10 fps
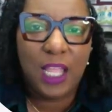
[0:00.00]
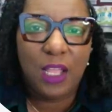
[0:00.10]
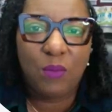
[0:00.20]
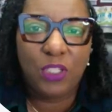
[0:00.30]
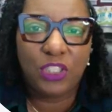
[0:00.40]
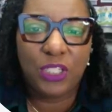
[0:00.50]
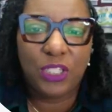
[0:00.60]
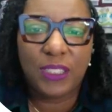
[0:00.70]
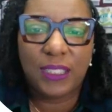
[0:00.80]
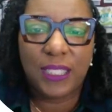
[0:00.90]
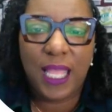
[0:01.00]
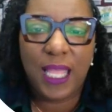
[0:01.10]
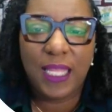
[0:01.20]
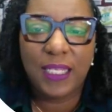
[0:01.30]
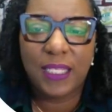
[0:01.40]
And once you're
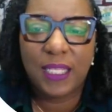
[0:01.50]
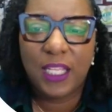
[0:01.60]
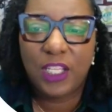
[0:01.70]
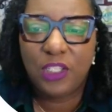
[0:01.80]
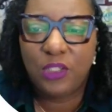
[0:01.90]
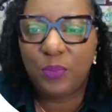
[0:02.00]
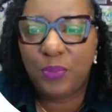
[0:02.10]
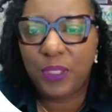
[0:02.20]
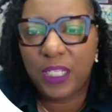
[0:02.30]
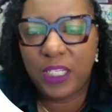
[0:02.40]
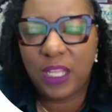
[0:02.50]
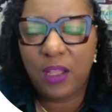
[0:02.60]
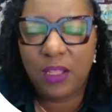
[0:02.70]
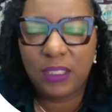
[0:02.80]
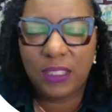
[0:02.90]
inside, you'll put in
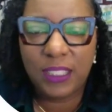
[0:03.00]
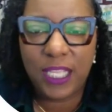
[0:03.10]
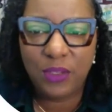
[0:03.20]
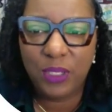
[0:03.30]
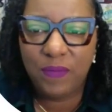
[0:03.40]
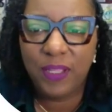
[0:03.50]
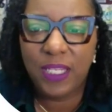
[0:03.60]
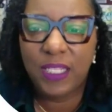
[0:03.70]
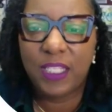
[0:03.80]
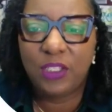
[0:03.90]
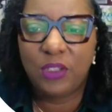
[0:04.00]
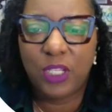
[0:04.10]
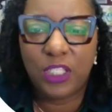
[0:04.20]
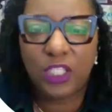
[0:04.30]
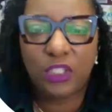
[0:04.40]
state you live in, and then you'll
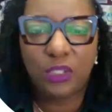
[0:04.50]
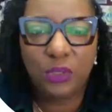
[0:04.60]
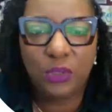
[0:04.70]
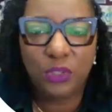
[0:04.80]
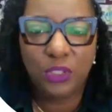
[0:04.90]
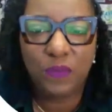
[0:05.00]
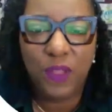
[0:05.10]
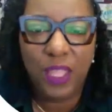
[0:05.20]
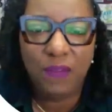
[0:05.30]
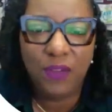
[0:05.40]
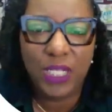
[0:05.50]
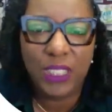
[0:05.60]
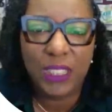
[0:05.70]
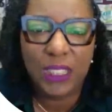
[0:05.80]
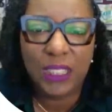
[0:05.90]
get to choose your
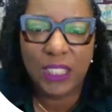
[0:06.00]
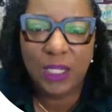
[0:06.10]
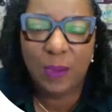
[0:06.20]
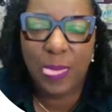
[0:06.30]
favorites.